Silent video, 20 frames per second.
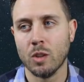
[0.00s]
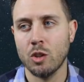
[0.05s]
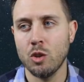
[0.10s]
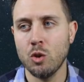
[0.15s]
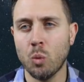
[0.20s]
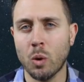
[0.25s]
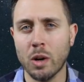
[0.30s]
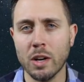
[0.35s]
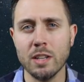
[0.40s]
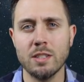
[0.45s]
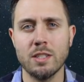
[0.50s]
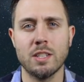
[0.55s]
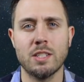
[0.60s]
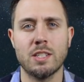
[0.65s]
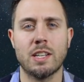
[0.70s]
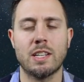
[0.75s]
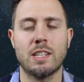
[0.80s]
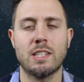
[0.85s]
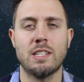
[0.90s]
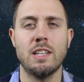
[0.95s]
you want it to
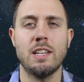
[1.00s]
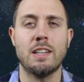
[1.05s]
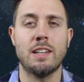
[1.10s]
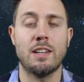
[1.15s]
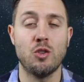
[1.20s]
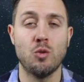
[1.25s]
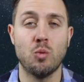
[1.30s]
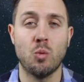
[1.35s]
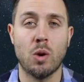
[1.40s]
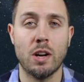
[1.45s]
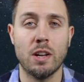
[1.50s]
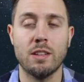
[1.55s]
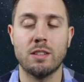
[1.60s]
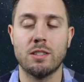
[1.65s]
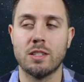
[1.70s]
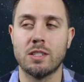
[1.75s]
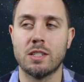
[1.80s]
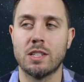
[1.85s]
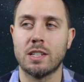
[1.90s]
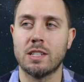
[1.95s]
succeed, and you want it
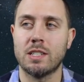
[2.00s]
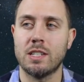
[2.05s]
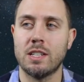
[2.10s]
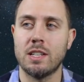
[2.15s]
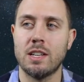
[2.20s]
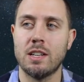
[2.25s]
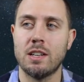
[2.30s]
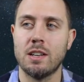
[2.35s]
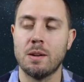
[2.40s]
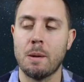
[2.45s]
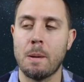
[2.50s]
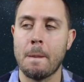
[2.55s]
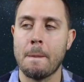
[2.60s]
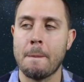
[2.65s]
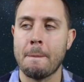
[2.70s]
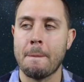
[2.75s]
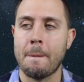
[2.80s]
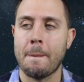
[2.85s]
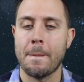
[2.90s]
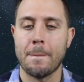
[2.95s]
to succeed.
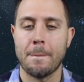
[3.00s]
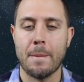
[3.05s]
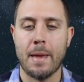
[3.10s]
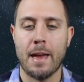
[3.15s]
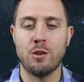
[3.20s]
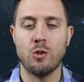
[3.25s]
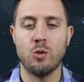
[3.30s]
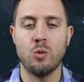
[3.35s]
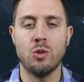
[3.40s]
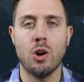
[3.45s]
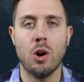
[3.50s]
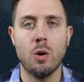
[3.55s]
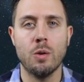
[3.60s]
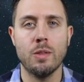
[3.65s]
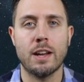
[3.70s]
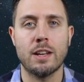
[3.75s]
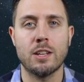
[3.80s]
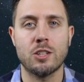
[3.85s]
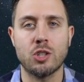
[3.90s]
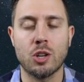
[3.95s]
and you know
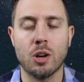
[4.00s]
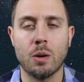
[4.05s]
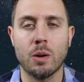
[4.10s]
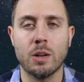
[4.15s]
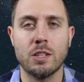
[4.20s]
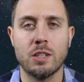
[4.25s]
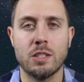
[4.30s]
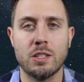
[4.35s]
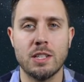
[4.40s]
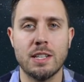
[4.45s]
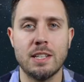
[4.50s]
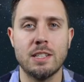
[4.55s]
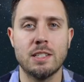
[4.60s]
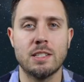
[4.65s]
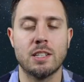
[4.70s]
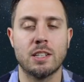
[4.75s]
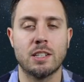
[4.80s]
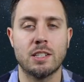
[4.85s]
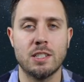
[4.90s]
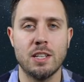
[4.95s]
that it's going to
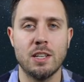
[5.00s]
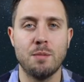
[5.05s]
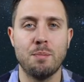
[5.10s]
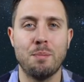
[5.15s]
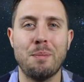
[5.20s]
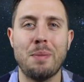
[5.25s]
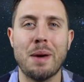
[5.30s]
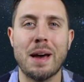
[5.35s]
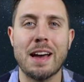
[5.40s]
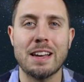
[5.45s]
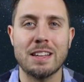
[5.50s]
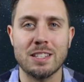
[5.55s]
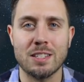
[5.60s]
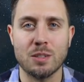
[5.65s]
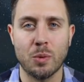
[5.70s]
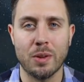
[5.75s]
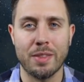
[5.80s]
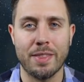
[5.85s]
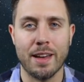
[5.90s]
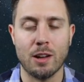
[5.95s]
succeed
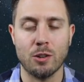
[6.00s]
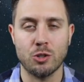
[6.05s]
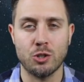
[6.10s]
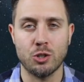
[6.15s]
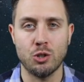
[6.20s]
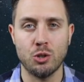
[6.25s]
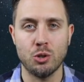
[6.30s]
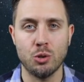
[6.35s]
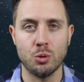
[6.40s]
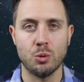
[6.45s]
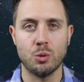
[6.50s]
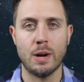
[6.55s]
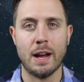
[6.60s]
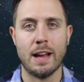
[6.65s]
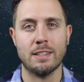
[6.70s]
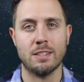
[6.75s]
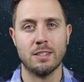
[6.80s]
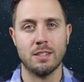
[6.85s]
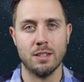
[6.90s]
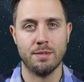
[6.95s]
best without you
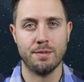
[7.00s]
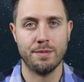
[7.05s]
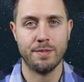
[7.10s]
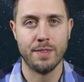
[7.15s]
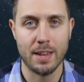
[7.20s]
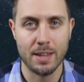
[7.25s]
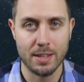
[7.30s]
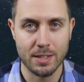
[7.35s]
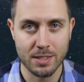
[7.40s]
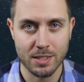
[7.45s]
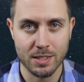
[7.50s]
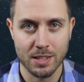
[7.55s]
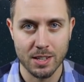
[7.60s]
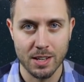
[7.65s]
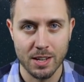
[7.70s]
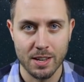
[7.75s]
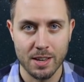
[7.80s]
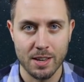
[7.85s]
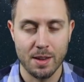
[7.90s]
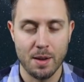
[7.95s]
as the face,
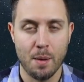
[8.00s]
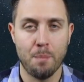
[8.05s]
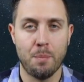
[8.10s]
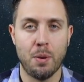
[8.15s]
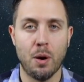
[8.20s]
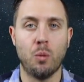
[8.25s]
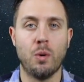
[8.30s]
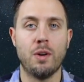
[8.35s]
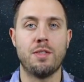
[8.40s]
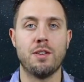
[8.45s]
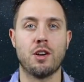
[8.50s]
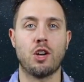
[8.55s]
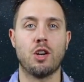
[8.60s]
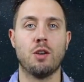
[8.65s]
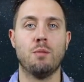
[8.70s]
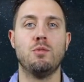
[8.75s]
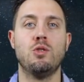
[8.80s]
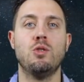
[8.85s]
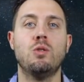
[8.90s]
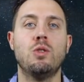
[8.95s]
but with a
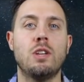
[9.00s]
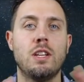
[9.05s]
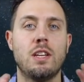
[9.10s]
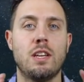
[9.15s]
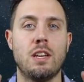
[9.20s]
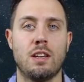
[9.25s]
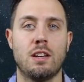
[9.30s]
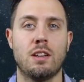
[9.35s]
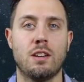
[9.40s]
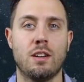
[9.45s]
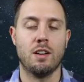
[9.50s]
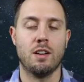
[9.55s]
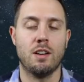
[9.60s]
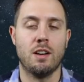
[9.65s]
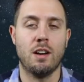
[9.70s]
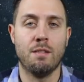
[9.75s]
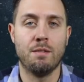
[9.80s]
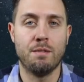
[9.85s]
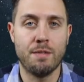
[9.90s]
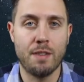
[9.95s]
community
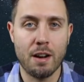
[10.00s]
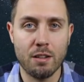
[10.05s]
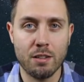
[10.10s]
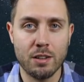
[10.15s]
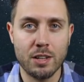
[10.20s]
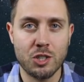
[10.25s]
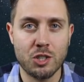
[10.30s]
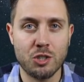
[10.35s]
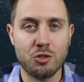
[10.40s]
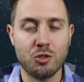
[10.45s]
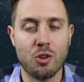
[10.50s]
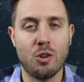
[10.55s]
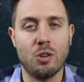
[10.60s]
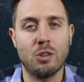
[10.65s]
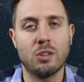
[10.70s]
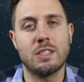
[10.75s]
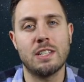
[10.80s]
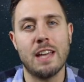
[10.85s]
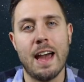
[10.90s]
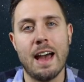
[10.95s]
of very
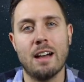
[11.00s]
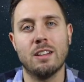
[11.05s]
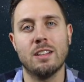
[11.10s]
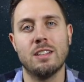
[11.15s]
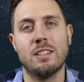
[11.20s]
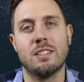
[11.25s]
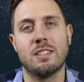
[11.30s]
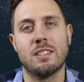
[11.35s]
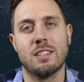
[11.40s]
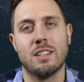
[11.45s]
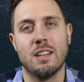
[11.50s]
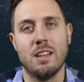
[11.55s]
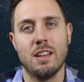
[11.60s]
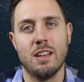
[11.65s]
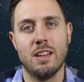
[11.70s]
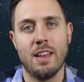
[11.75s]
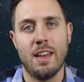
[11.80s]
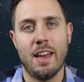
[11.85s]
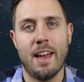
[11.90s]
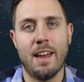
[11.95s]
strong talent
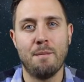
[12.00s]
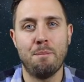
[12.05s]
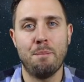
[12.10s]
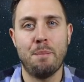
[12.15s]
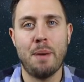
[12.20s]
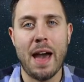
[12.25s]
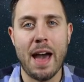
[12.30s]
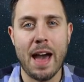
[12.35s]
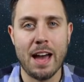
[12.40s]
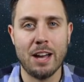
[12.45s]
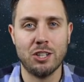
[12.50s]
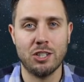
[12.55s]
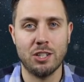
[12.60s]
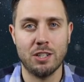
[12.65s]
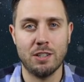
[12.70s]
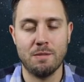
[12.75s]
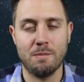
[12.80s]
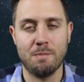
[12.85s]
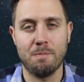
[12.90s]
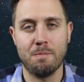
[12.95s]
and
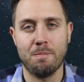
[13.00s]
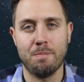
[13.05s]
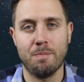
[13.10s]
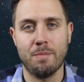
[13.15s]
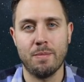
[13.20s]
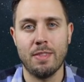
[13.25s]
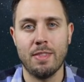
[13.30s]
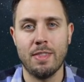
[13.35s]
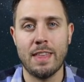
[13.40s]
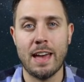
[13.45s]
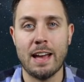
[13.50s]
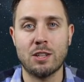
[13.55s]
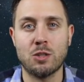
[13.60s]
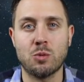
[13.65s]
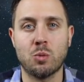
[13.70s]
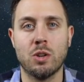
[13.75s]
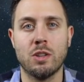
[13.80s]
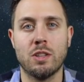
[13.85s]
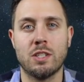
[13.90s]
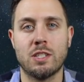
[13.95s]
passion.
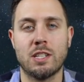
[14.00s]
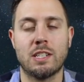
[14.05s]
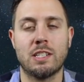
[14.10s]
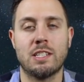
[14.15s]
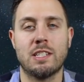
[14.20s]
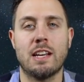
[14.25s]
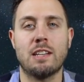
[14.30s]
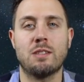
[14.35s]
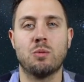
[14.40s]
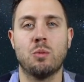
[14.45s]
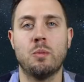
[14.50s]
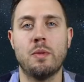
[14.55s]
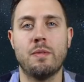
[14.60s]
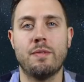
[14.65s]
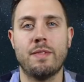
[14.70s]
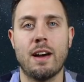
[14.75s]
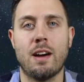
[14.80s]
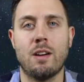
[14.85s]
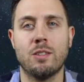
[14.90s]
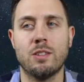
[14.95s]
That's where the success will be
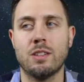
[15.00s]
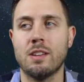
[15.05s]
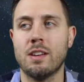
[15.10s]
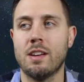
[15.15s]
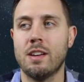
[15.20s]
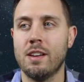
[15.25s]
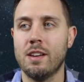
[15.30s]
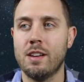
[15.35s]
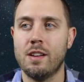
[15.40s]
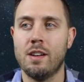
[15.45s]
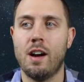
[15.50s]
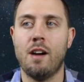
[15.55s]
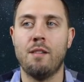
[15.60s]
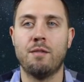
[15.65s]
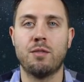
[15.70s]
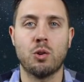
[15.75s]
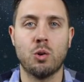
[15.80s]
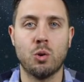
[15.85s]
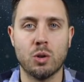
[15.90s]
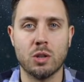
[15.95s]
found.
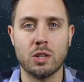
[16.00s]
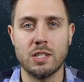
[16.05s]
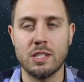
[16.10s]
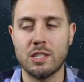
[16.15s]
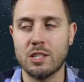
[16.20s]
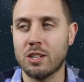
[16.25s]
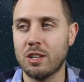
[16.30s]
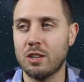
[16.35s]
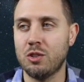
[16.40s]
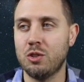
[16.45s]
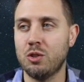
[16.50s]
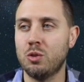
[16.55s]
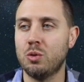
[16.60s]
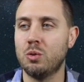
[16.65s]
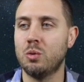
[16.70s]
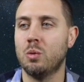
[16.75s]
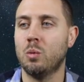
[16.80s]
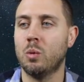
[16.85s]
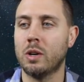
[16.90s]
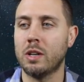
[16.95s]
Of course, he's going to
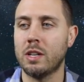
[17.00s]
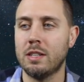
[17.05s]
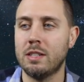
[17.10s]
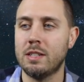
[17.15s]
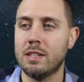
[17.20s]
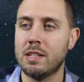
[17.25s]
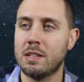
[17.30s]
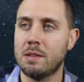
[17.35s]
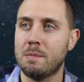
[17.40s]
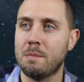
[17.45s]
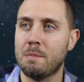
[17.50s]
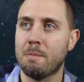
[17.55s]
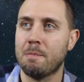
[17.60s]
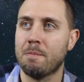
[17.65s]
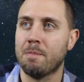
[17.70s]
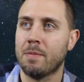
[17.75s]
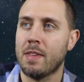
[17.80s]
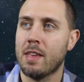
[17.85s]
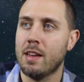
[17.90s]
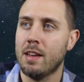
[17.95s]
do what he did.
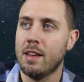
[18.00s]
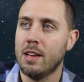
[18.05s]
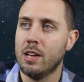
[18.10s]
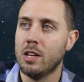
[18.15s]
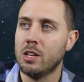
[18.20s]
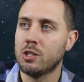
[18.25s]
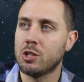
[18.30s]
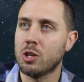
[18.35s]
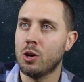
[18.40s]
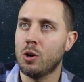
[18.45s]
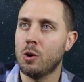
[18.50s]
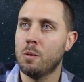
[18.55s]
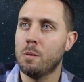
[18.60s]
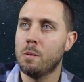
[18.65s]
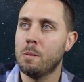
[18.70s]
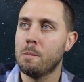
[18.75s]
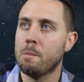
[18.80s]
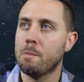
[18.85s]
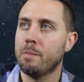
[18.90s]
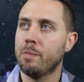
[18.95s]

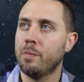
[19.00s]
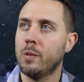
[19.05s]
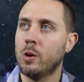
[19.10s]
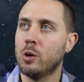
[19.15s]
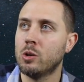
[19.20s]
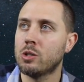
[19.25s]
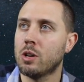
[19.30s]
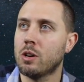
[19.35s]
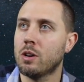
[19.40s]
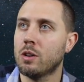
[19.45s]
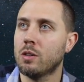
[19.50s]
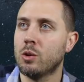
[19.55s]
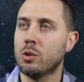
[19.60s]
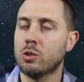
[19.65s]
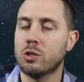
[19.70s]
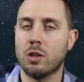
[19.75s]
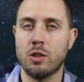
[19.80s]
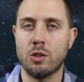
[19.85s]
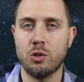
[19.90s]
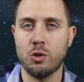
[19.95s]
So those are
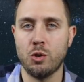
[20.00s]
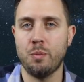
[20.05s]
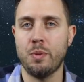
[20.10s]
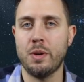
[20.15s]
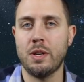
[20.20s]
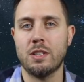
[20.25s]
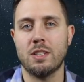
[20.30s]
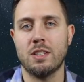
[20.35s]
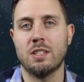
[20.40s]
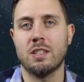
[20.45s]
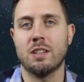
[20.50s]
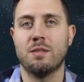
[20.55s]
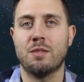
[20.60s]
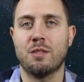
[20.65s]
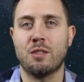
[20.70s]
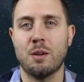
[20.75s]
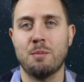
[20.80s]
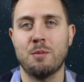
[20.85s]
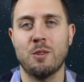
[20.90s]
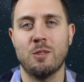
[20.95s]
the two pieces
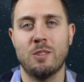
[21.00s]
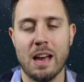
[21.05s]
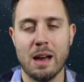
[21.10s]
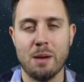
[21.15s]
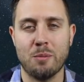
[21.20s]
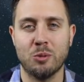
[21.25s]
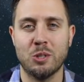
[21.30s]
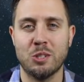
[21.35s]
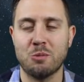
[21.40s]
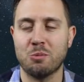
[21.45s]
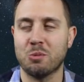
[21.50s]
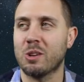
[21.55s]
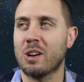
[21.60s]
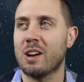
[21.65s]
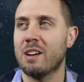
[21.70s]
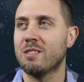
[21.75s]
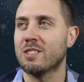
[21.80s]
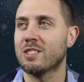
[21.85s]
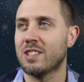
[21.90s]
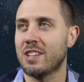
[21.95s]
of crypto tabloids we'll
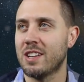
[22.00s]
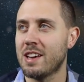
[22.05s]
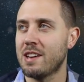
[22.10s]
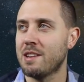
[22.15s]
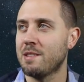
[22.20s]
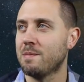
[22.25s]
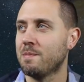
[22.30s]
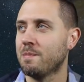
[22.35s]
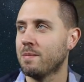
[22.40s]
cover today.